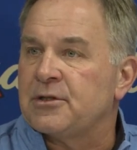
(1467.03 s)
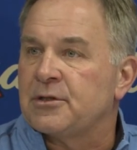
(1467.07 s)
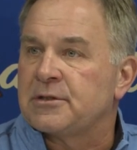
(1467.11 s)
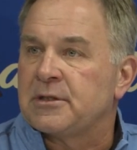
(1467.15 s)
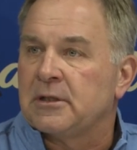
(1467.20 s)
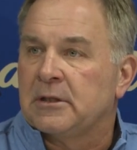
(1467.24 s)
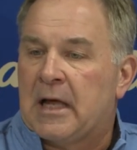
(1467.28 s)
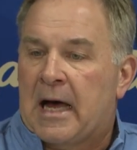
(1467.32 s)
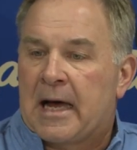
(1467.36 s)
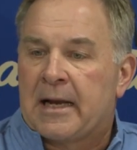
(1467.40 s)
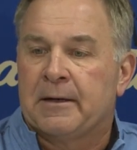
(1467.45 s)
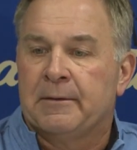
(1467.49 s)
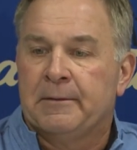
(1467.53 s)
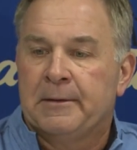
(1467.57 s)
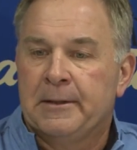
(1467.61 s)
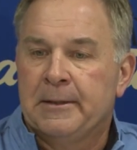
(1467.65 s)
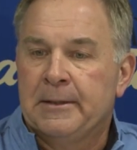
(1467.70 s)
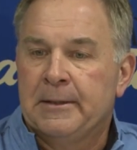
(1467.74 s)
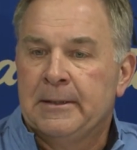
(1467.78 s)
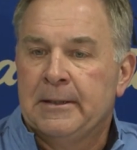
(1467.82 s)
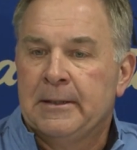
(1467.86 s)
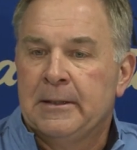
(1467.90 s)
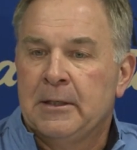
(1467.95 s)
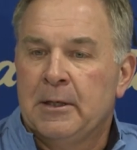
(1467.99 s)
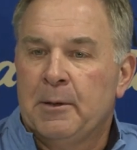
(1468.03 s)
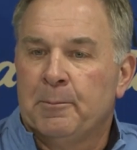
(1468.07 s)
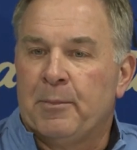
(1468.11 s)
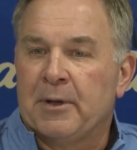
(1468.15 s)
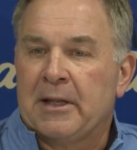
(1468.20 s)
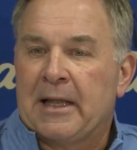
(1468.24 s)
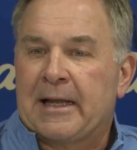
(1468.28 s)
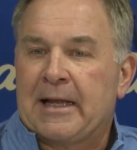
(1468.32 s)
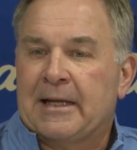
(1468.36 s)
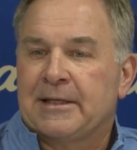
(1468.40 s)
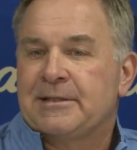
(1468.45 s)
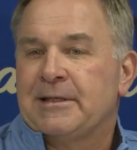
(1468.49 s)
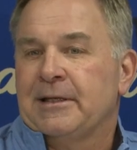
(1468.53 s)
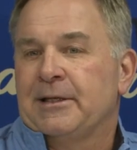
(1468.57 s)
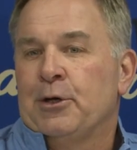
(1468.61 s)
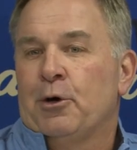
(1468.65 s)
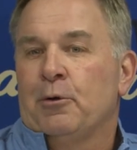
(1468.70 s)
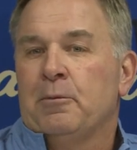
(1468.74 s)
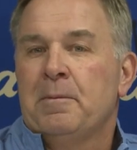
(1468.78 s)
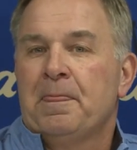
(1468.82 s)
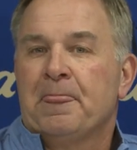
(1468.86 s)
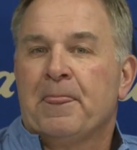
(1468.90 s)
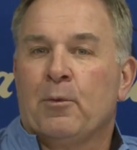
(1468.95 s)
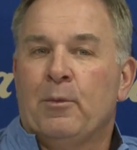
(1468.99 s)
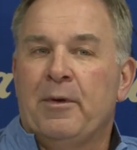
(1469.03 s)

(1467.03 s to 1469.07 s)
There's a lot of but, like, it's, you know,